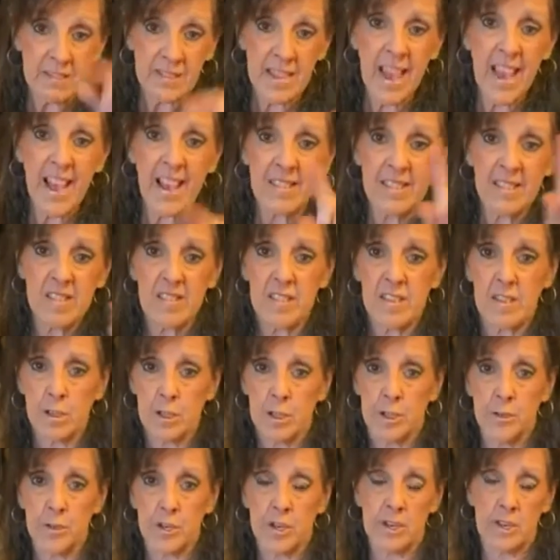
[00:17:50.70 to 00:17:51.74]
tax is
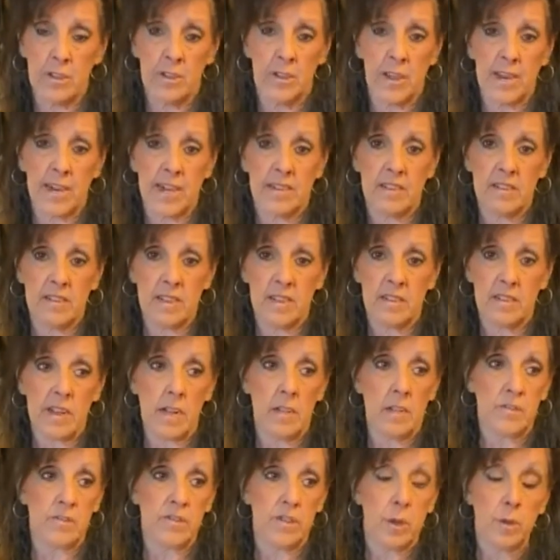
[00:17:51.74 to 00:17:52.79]
included in that eighteen
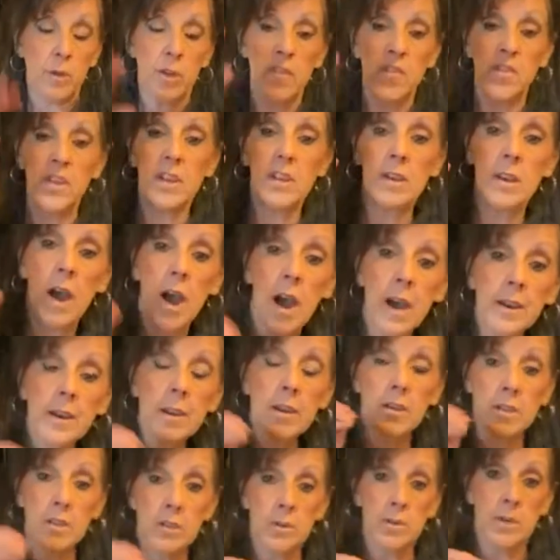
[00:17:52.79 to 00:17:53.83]
dollars. The only thing not
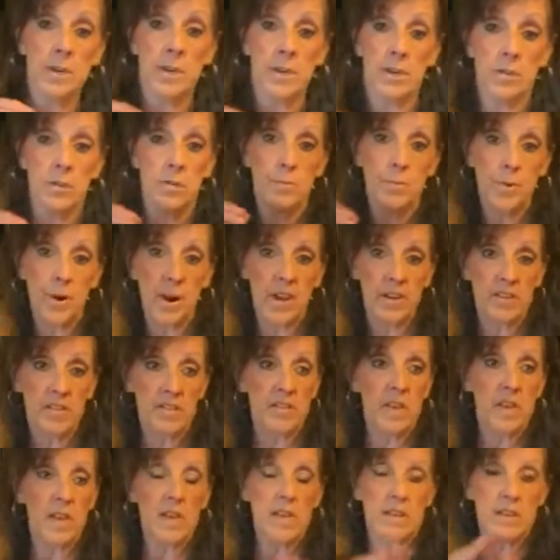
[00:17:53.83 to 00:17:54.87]
included in the
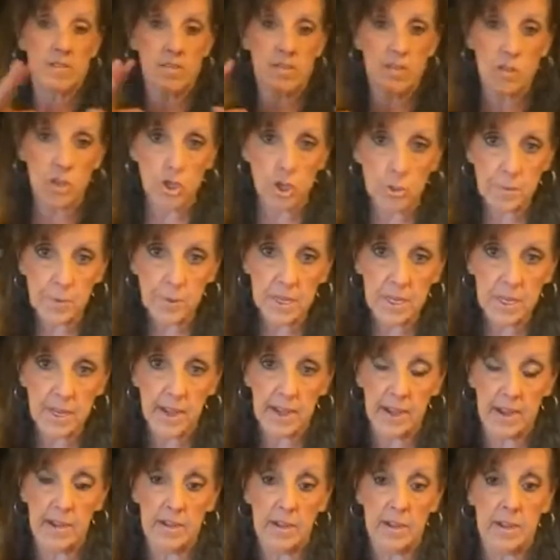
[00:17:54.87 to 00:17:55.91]
price is the shipping and
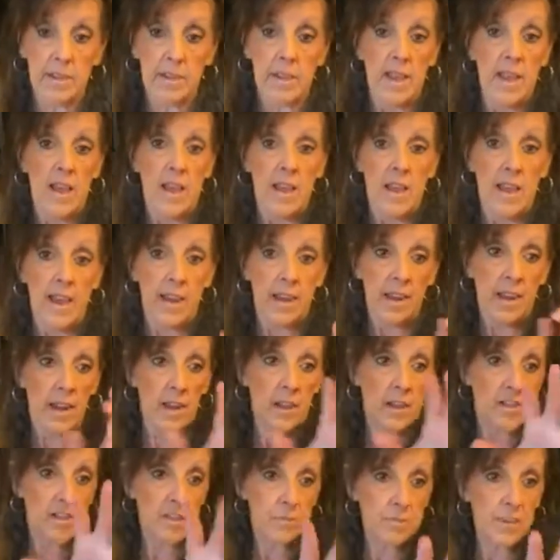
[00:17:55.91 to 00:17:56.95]
handling. And
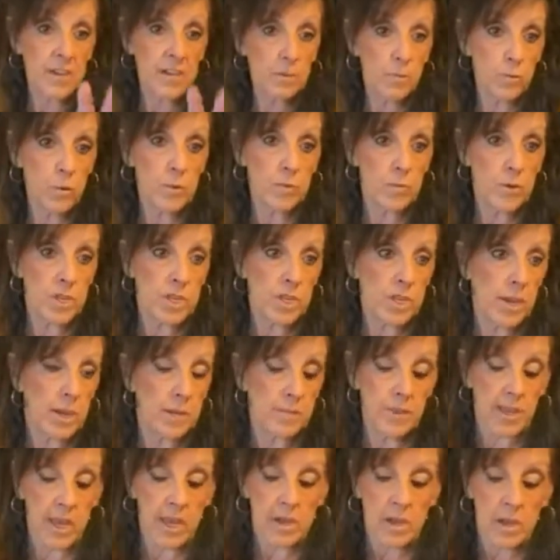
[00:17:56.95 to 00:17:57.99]
I'll explain one more
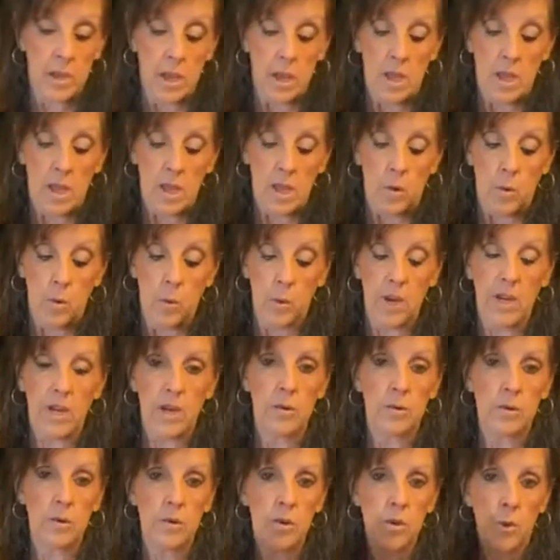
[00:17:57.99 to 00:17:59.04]
time that we
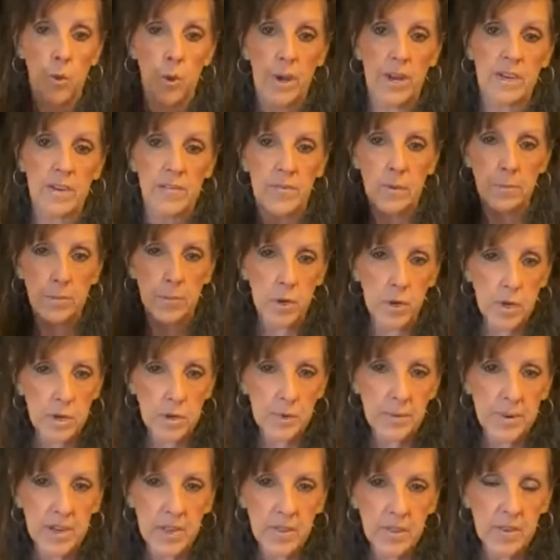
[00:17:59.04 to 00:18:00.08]
don't know the weight of the book
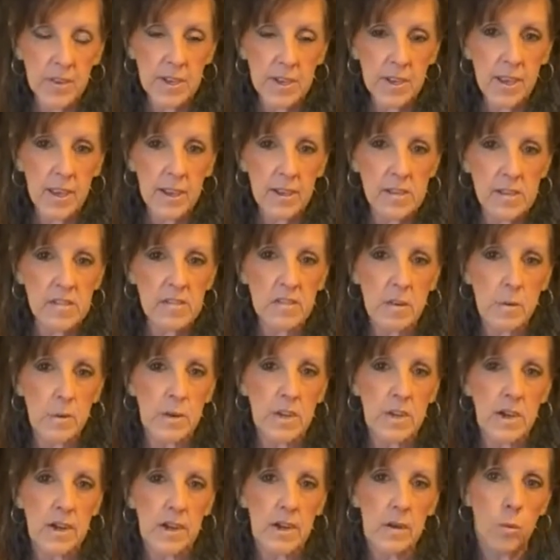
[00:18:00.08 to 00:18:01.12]
or anything yet, so
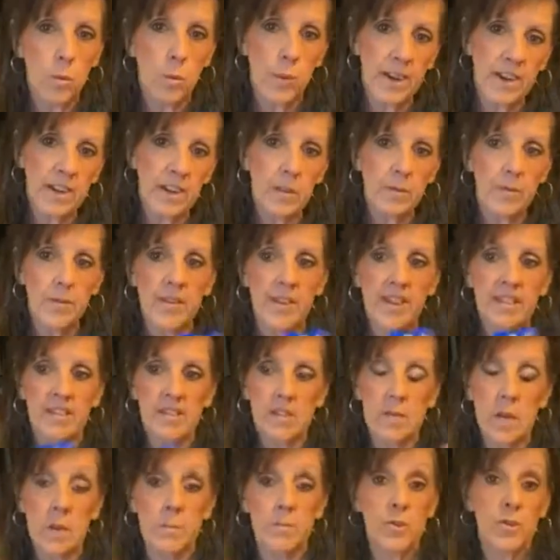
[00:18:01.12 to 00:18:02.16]
we're kind of waiting for that
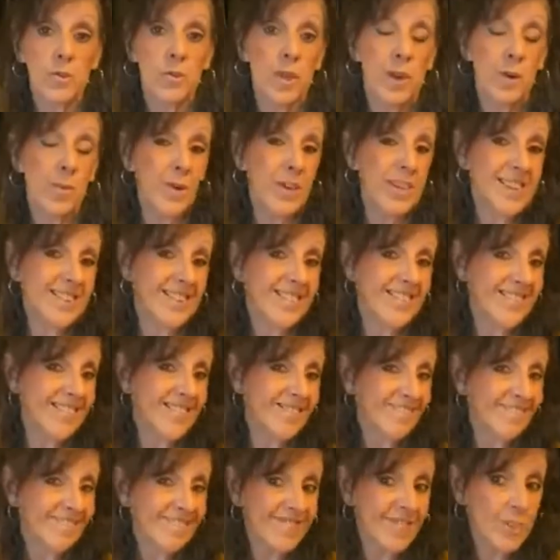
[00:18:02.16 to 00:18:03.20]
to come so that we can
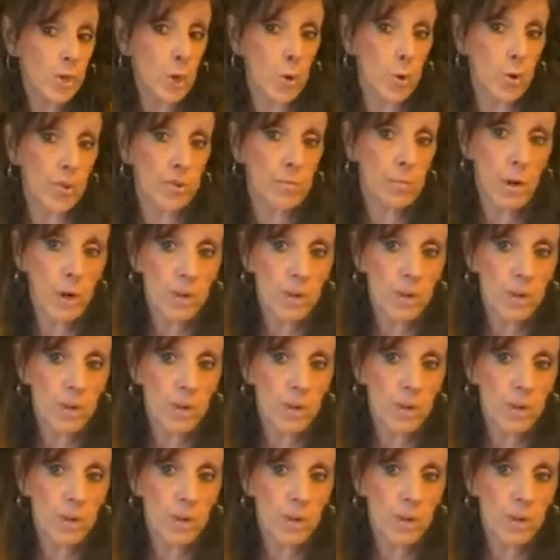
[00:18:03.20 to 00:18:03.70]
go to